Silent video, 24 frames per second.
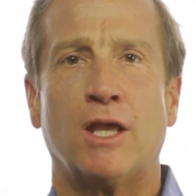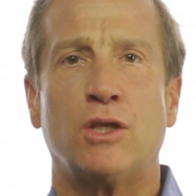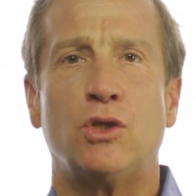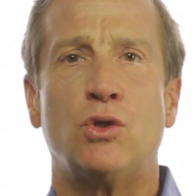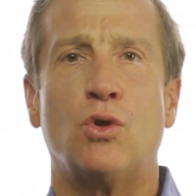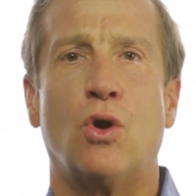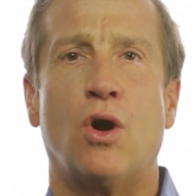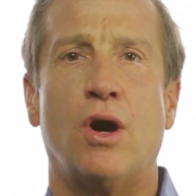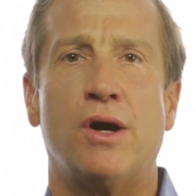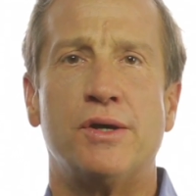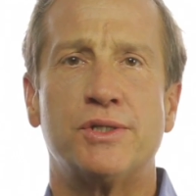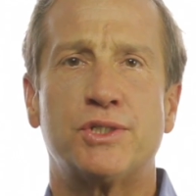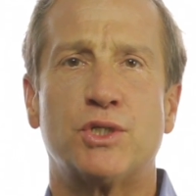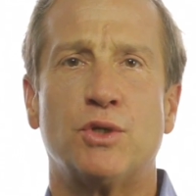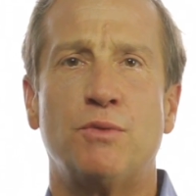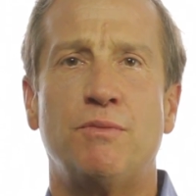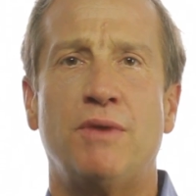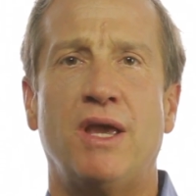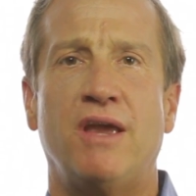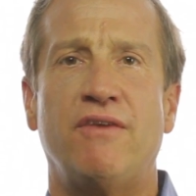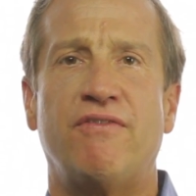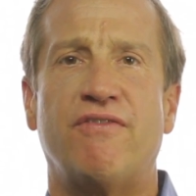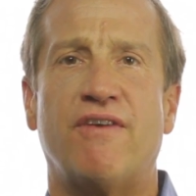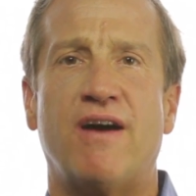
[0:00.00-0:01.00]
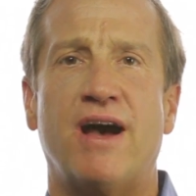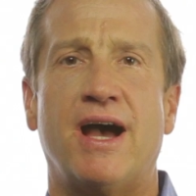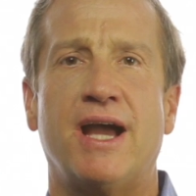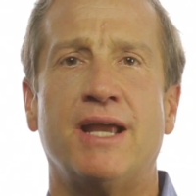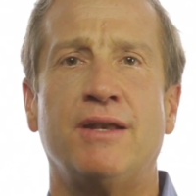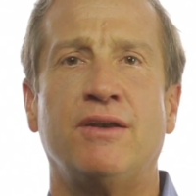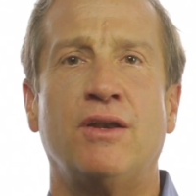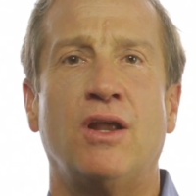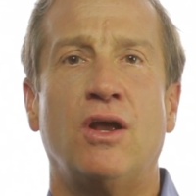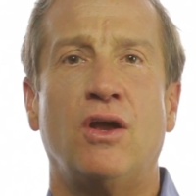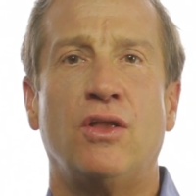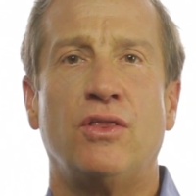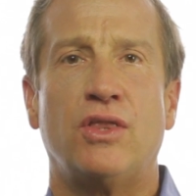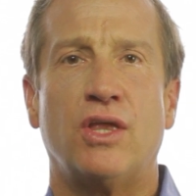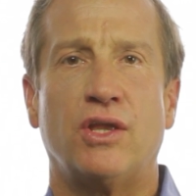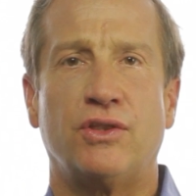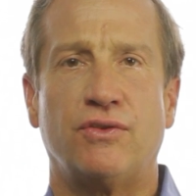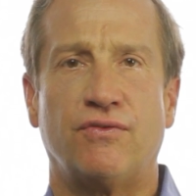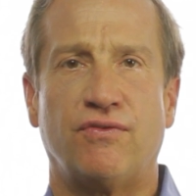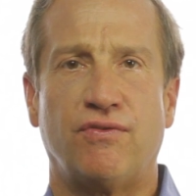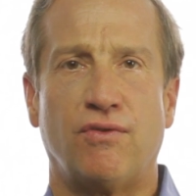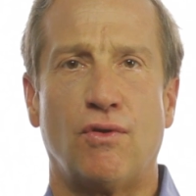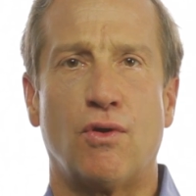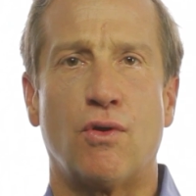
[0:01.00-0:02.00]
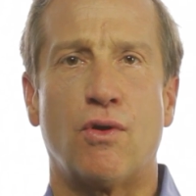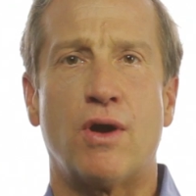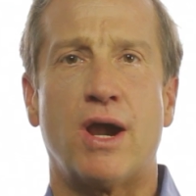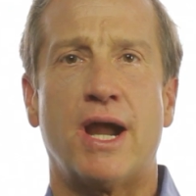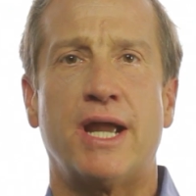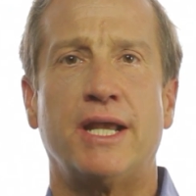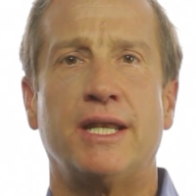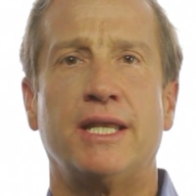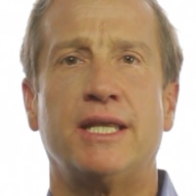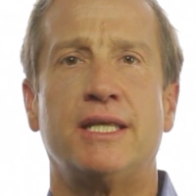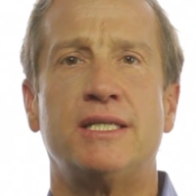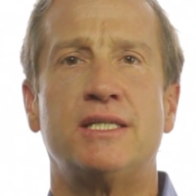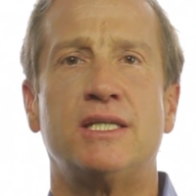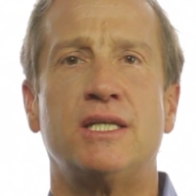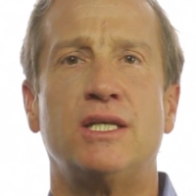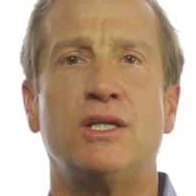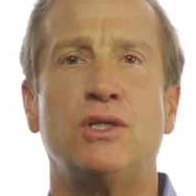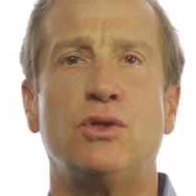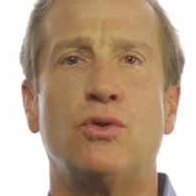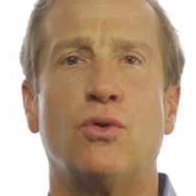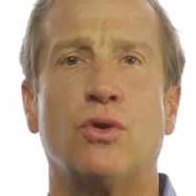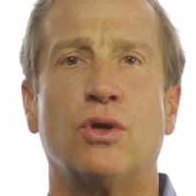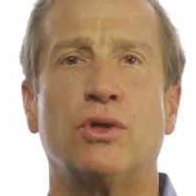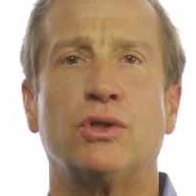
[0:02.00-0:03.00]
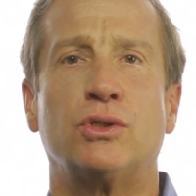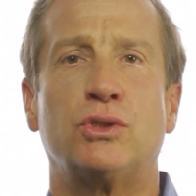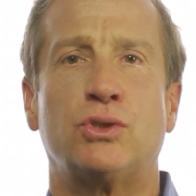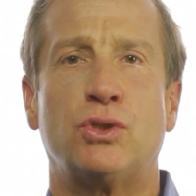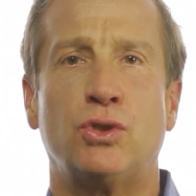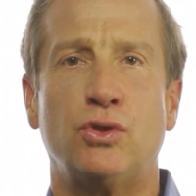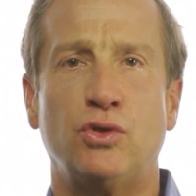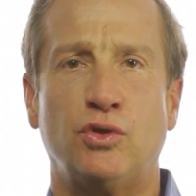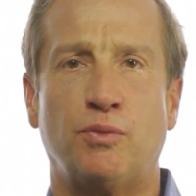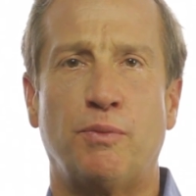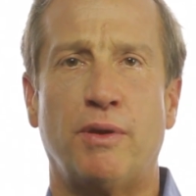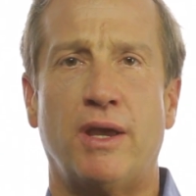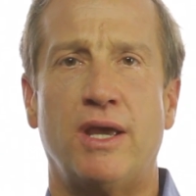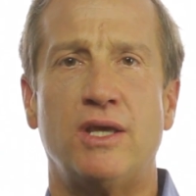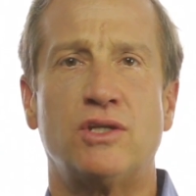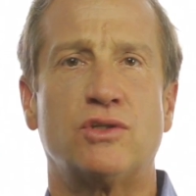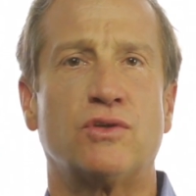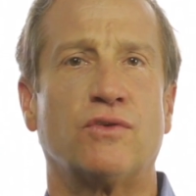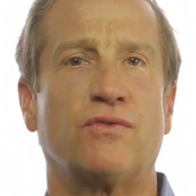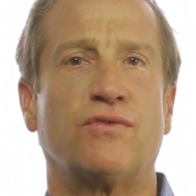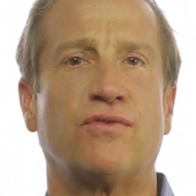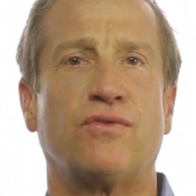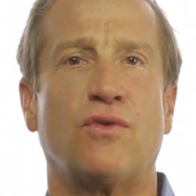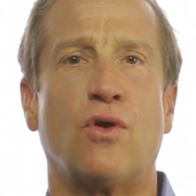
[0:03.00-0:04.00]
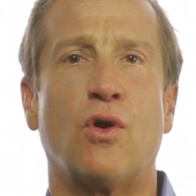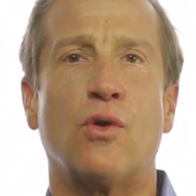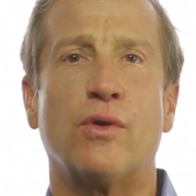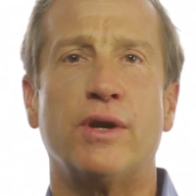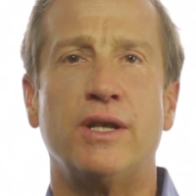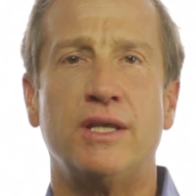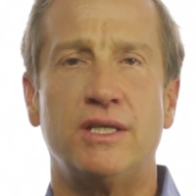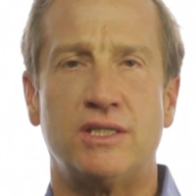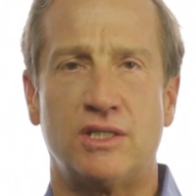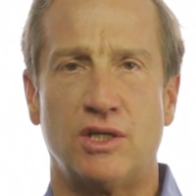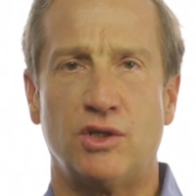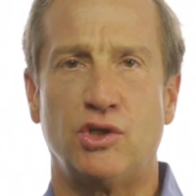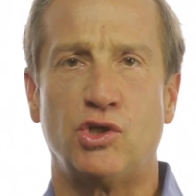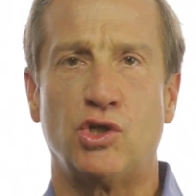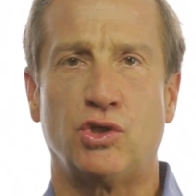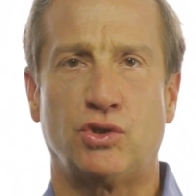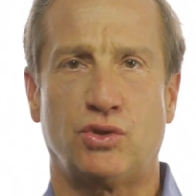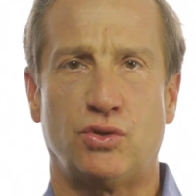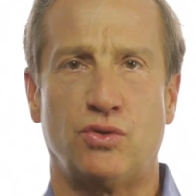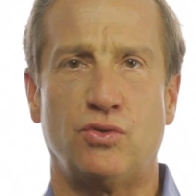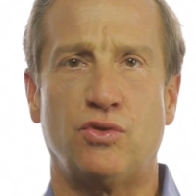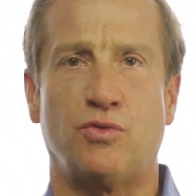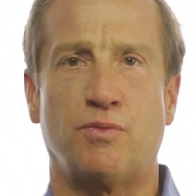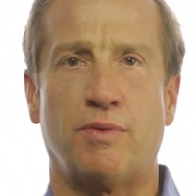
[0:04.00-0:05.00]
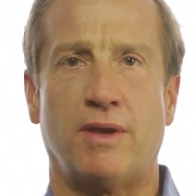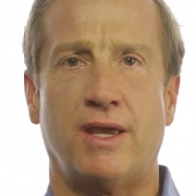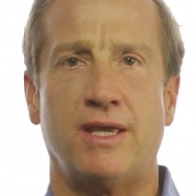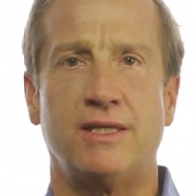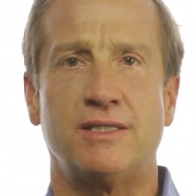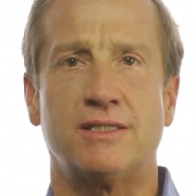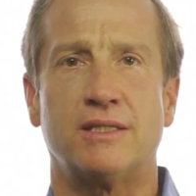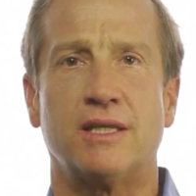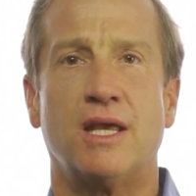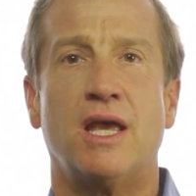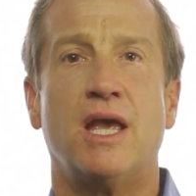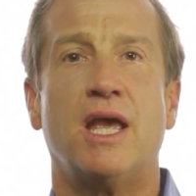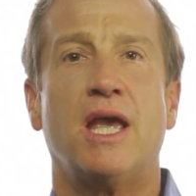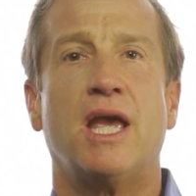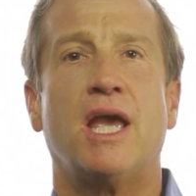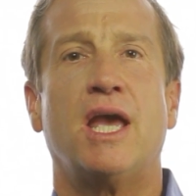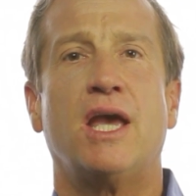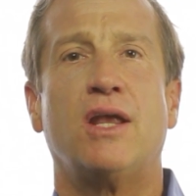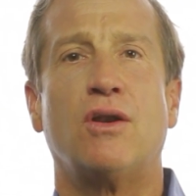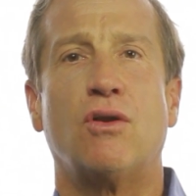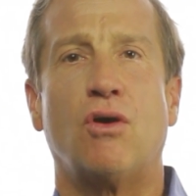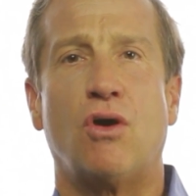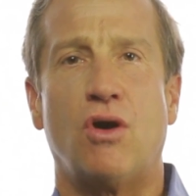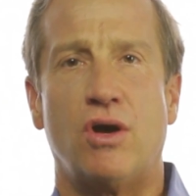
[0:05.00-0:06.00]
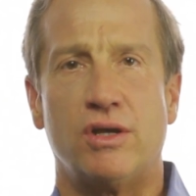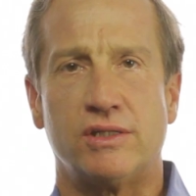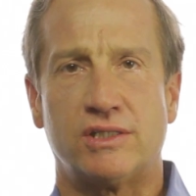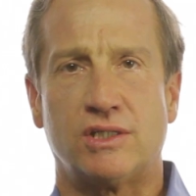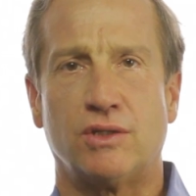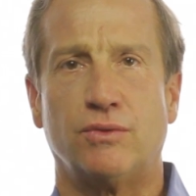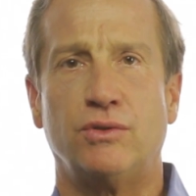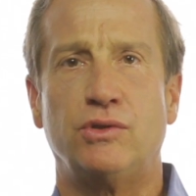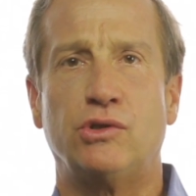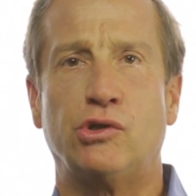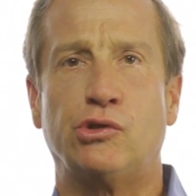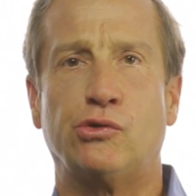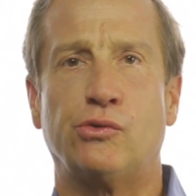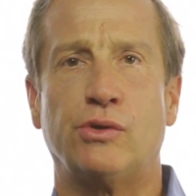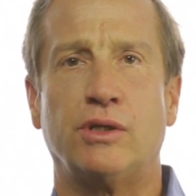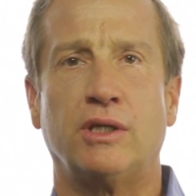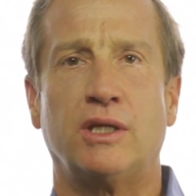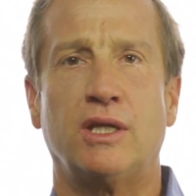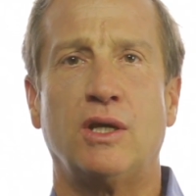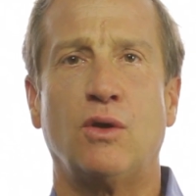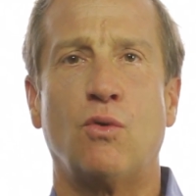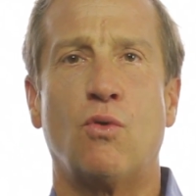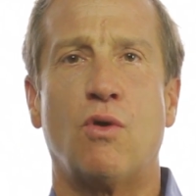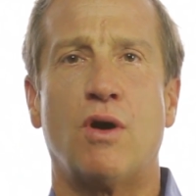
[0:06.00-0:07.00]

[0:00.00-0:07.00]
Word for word: You also may find that fluoride is in your toothpaste or fluorine is in your toothpaste and also in your drinking